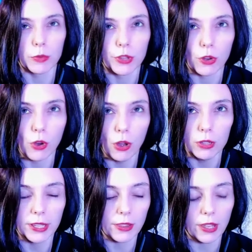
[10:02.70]
the
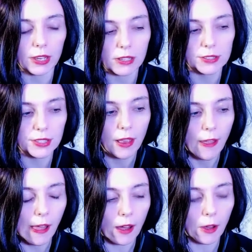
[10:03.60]
calling things.
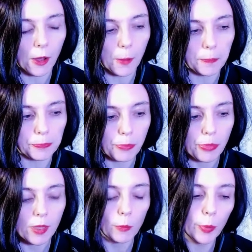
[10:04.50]
Um,
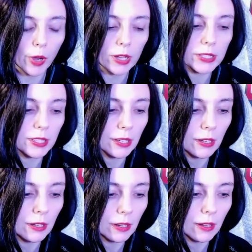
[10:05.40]
but
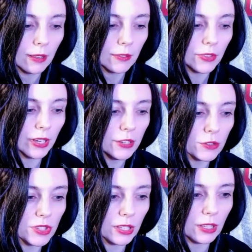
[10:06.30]
the
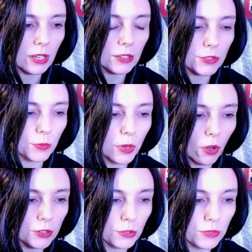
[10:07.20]
interesting thing is we
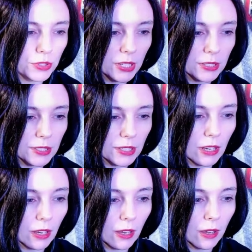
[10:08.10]
also did
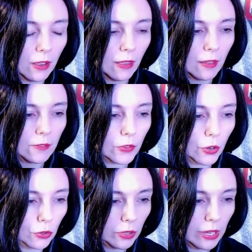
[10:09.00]
see
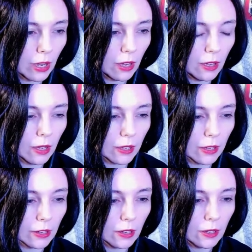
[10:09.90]
early
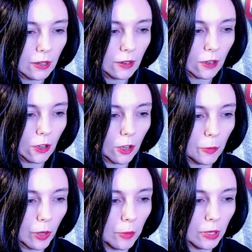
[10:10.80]
on
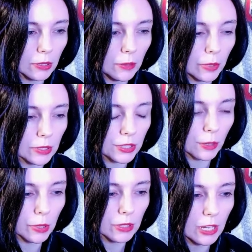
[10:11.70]
um, Mo-
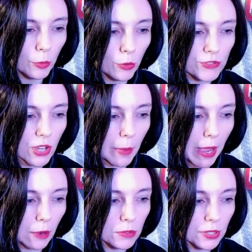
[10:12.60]
Mileena moves come
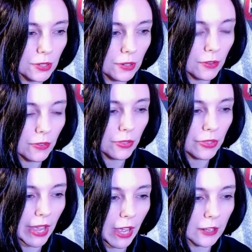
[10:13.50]
out
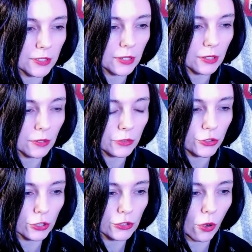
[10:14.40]
that
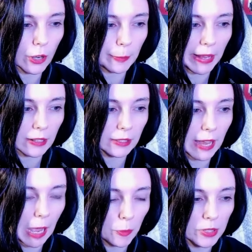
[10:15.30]
just automatically
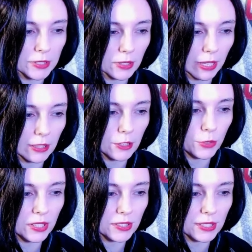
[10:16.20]
happened. Like you
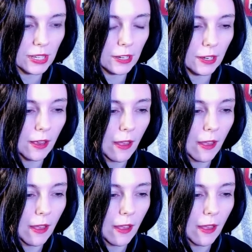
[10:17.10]
didn't see